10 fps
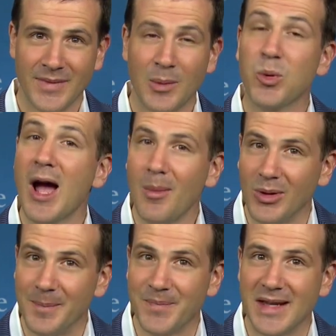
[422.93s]
The
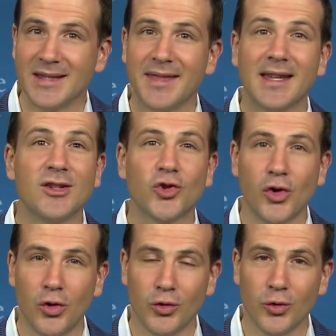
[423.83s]
problem is that the
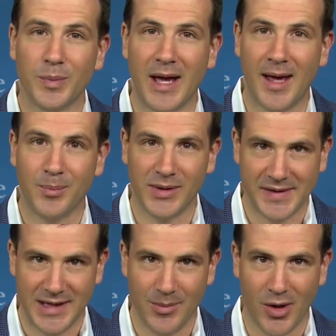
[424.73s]
control group got
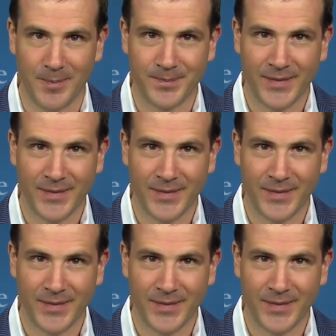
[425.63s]
placebo.